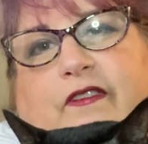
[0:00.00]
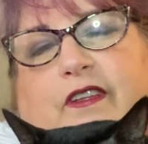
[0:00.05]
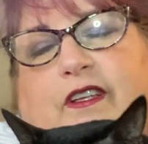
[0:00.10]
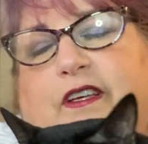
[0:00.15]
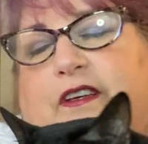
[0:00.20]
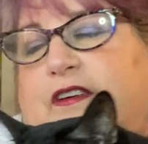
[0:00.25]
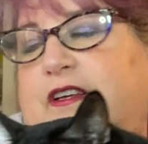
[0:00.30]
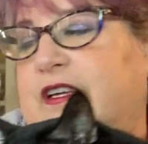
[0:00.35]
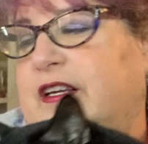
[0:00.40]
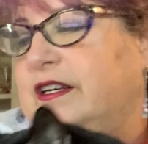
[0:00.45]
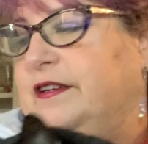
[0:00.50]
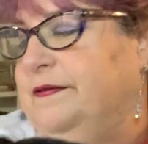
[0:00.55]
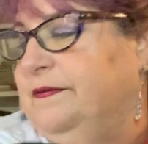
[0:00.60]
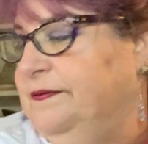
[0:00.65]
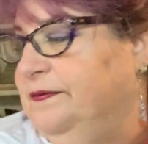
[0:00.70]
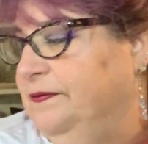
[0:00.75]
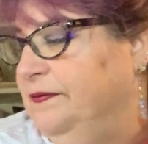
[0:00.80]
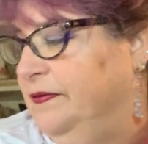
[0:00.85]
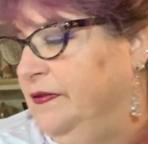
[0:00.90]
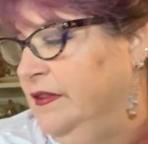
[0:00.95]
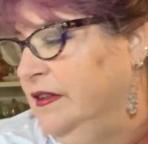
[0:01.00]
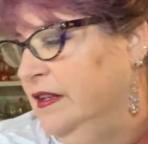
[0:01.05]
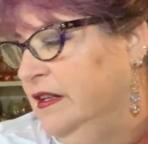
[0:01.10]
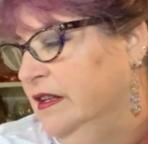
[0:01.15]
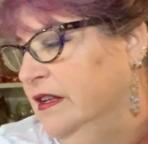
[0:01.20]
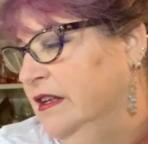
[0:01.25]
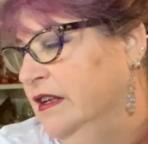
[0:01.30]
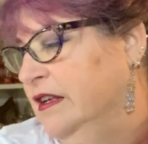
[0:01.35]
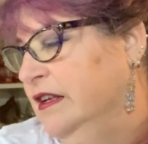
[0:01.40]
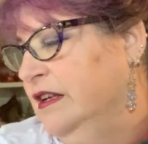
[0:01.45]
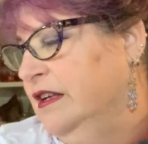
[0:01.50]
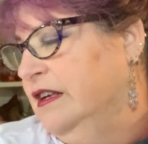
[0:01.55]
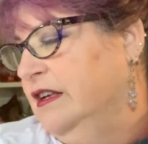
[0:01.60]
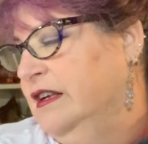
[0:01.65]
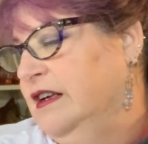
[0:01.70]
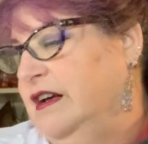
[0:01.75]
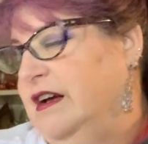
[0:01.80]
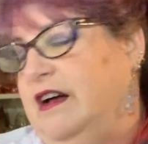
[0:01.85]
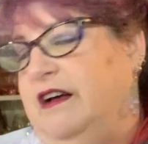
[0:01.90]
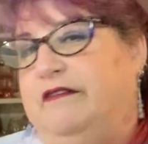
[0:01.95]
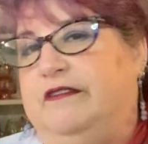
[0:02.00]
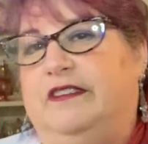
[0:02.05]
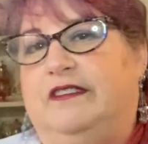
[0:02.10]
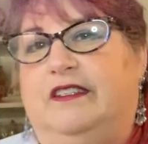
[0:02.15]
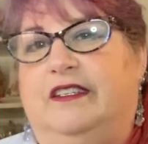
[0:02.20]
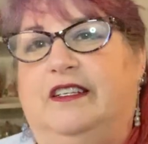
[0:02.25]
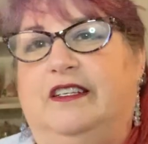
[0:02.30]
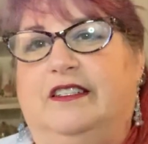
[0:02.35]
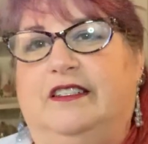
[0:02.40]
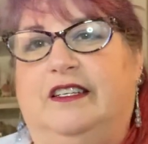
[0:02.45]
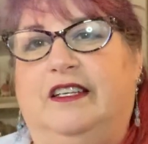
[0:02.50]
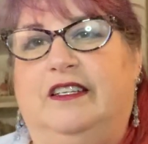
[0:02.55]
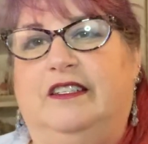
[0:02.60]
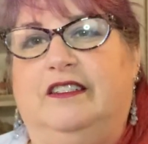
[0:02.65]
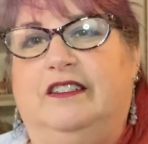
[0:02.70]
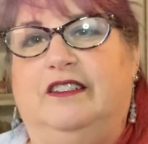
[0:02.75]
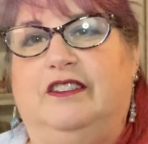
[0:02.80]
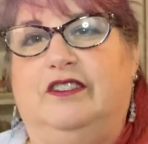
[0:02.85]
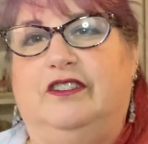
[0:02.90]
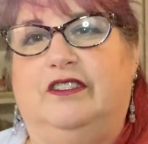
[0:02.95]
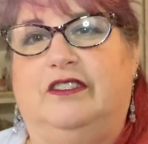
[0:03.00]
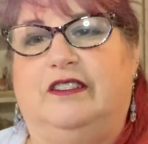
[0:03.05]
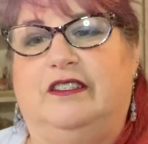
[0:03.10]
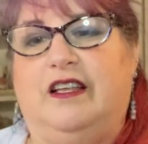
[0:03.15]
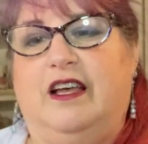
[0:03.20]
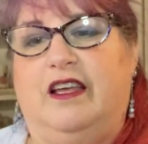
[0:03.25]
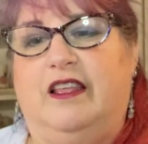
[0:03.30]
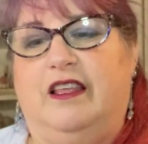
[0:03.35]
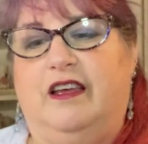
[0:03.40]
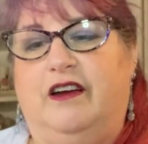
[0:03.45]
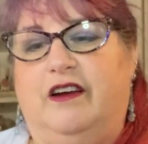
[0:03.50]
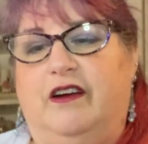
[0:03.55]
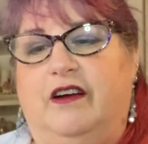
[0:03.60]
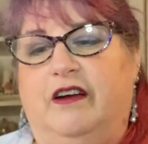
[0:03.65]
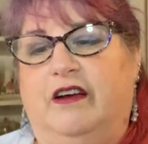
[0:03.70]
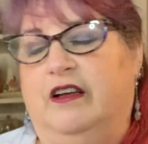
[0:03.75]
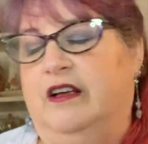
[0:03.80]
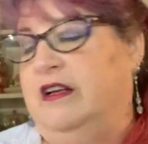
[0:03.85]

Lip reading: Okay. Obviously content to just lie there.